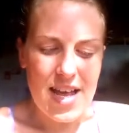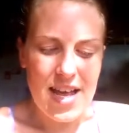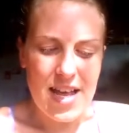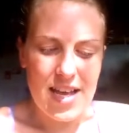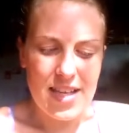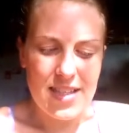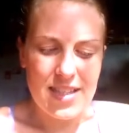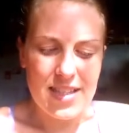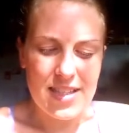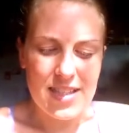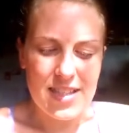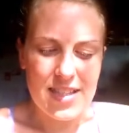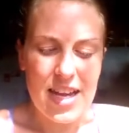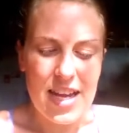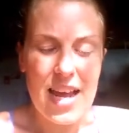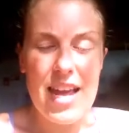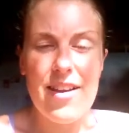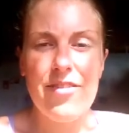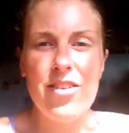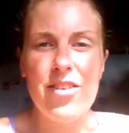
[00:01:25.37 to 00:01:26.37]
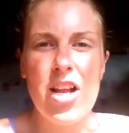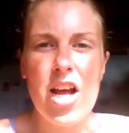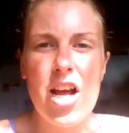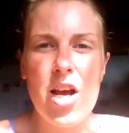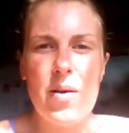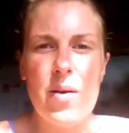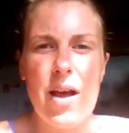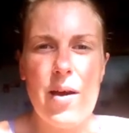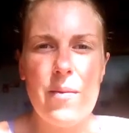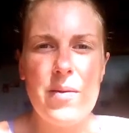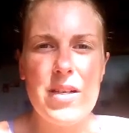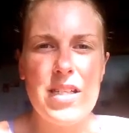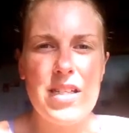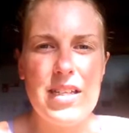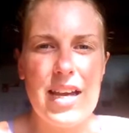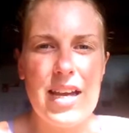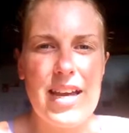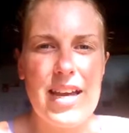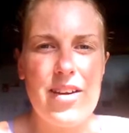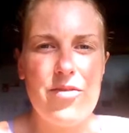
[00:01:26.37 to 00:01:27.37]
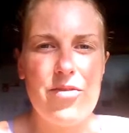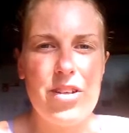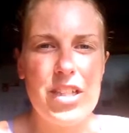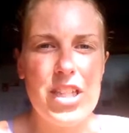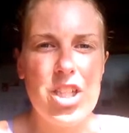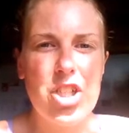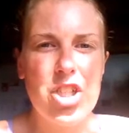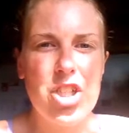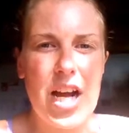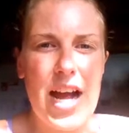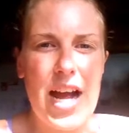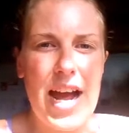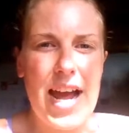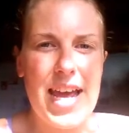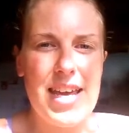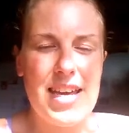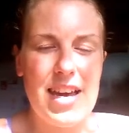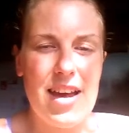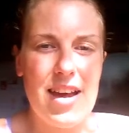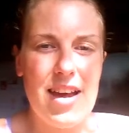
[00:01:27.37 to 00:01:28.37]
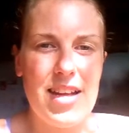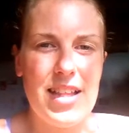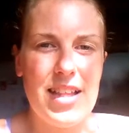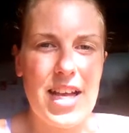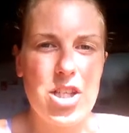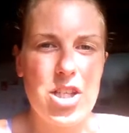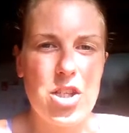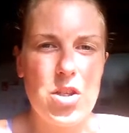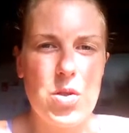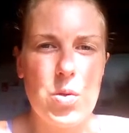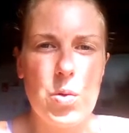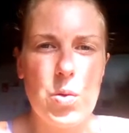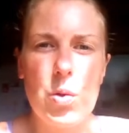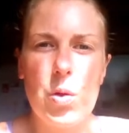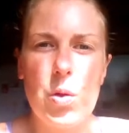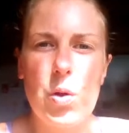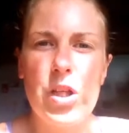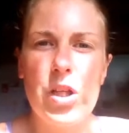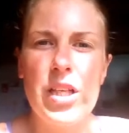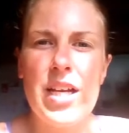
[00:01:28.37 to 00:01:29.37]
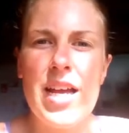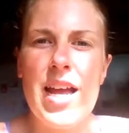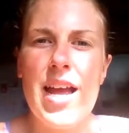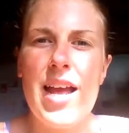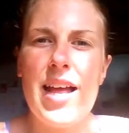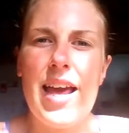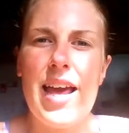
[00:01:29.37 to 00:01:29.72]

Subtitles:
And even though I was like a really shy girl at school,